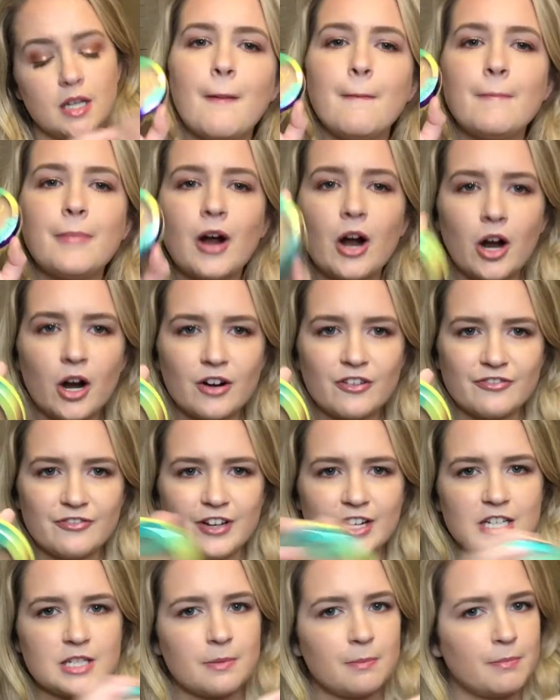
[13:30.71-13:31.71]

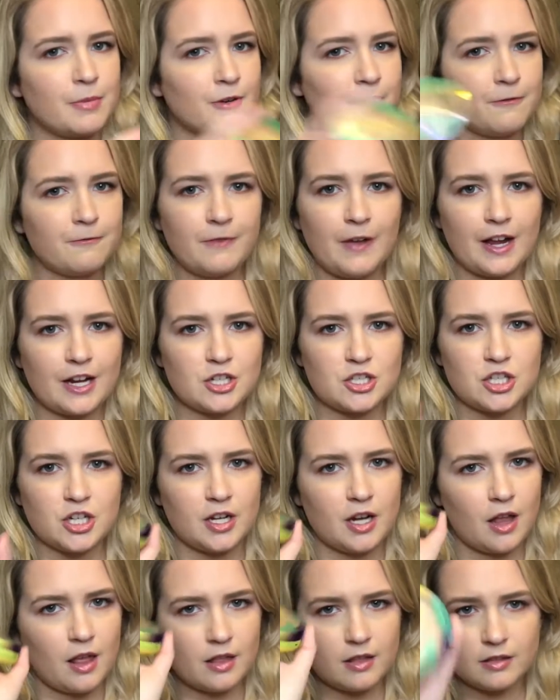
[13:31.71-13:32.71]
Perfect. Perfection.
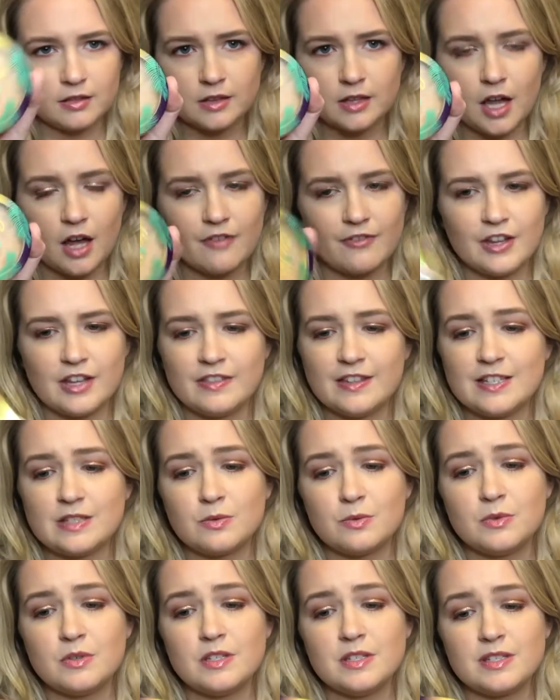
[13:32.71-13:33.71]
Love it. This
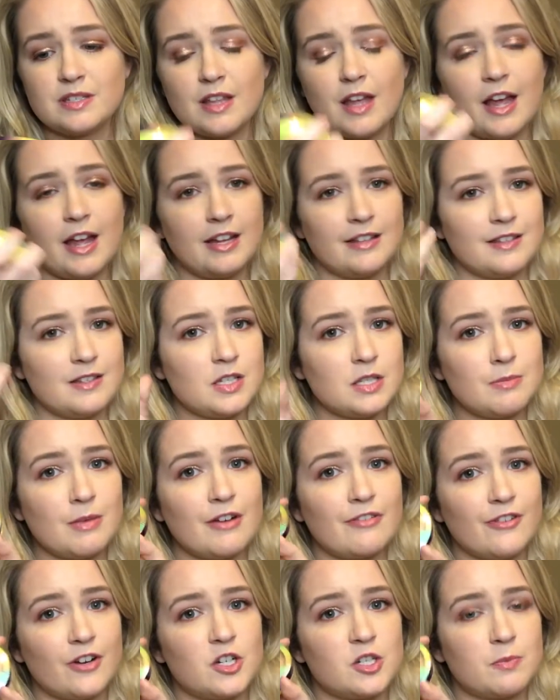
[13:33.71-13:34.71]
is my
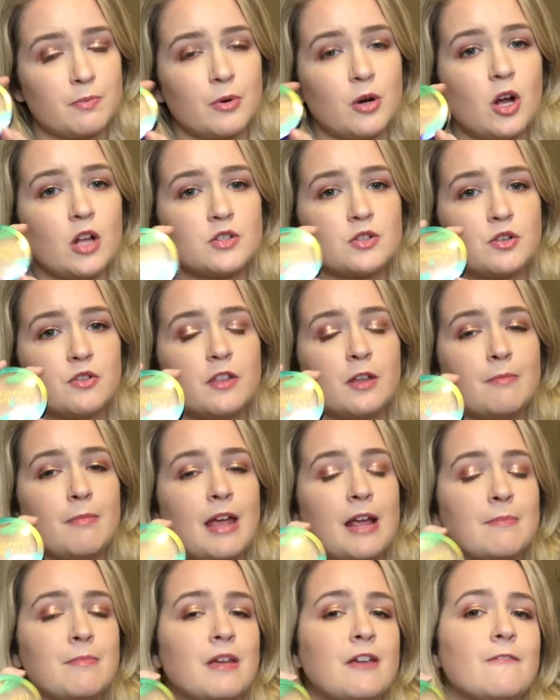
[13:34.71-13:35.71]
first bronzer that
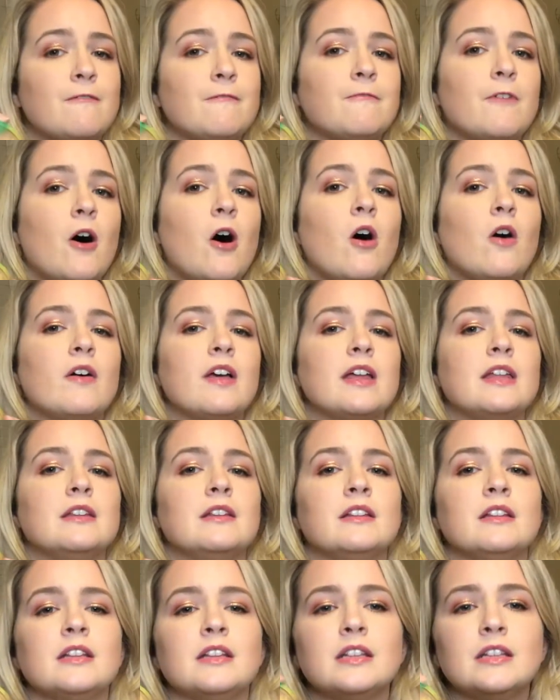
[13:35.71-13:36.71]
made me fall in
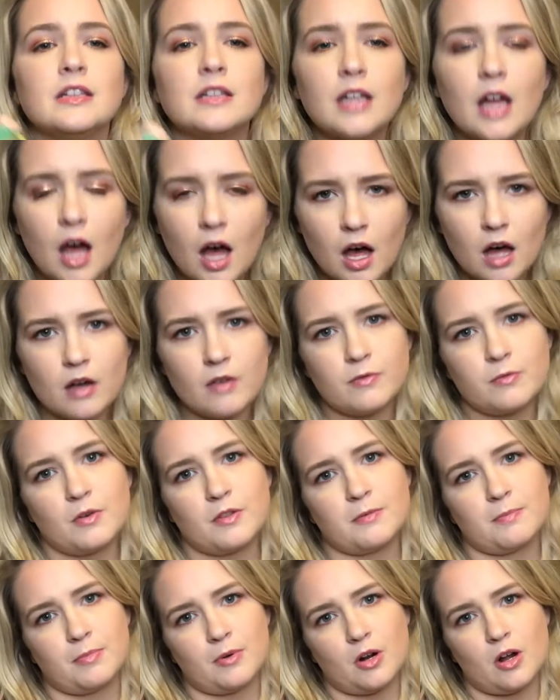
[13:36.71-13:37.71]
love
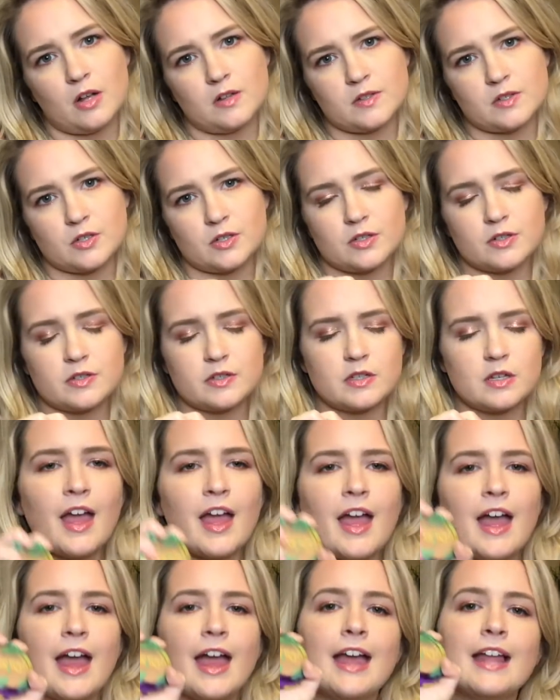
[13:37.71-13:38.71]
with bronzers.
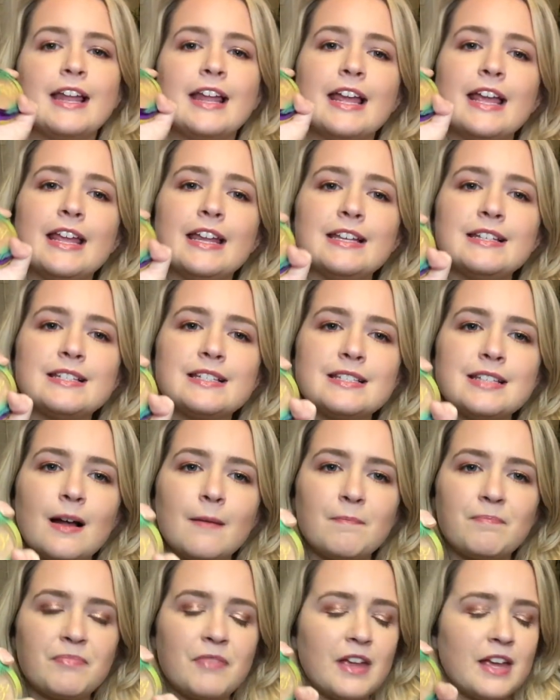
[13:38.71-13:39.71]
And it is
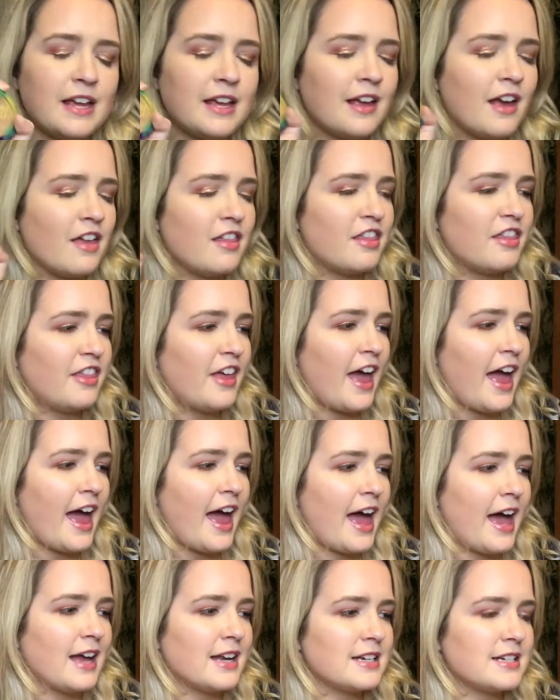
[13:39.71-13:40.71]
something
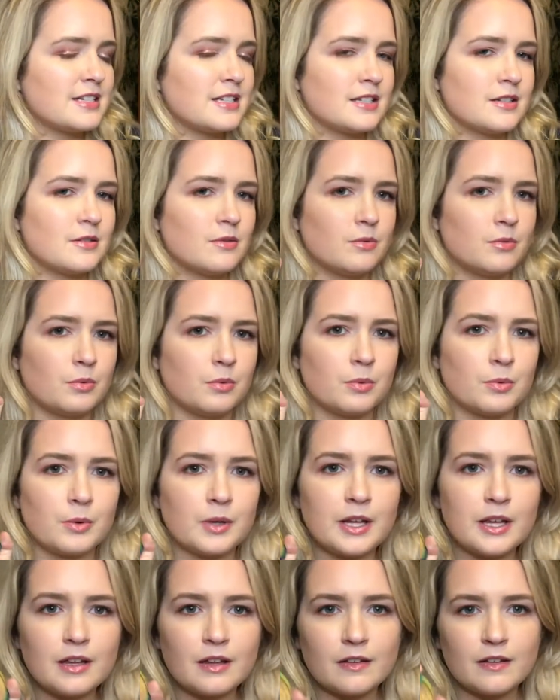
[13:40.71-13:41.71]
that
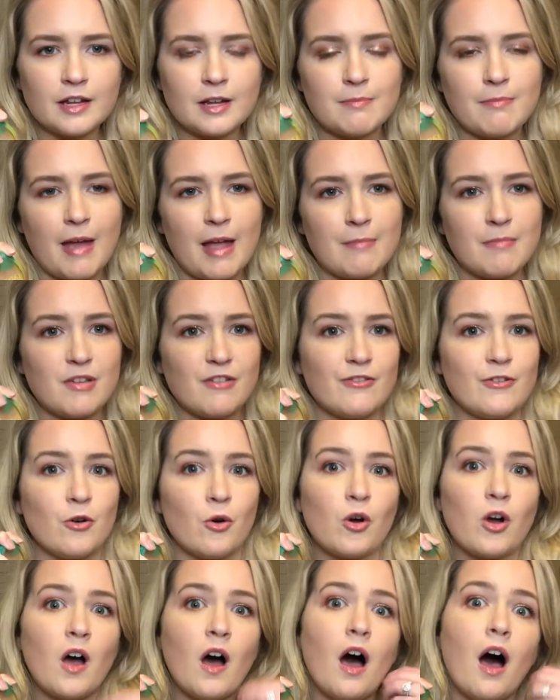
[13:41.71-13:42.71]
really made me feel
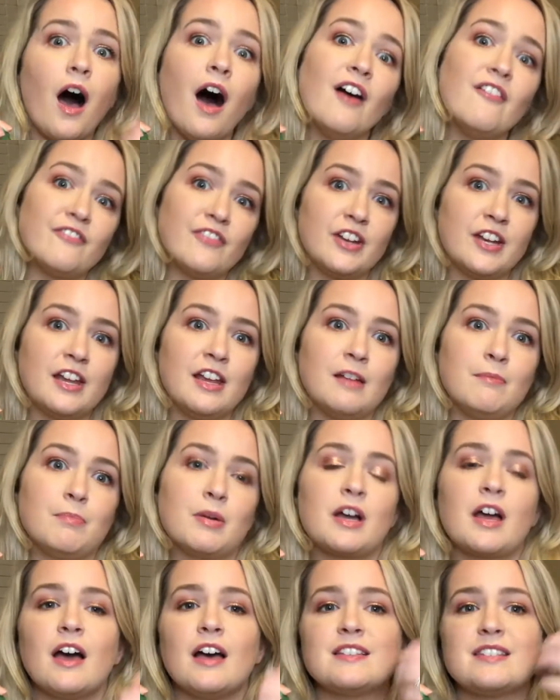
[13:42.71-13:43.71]
confident,
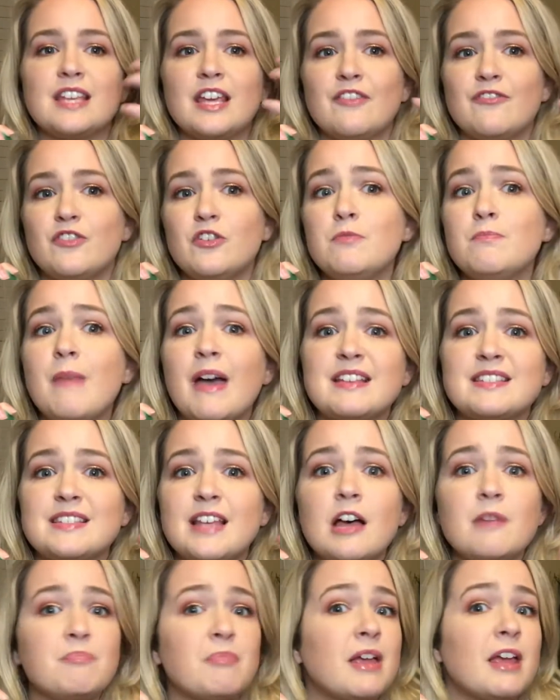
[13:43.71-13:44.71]
because if you mess
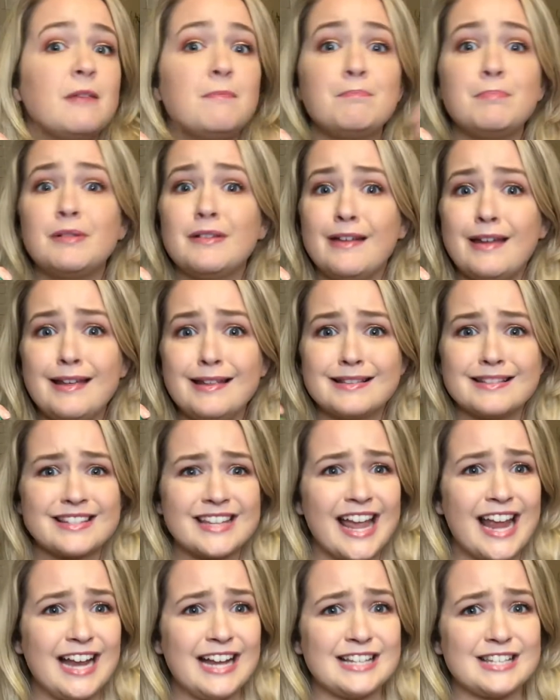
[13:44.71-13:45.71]
up, it blends
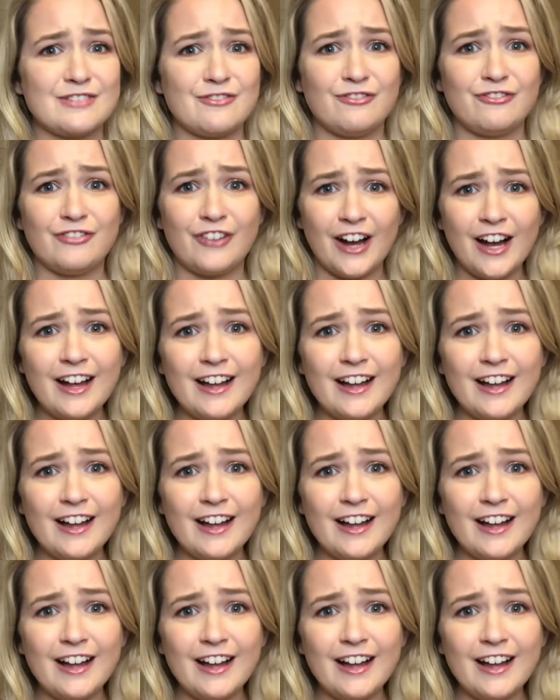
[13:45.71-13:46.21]
and it's fine.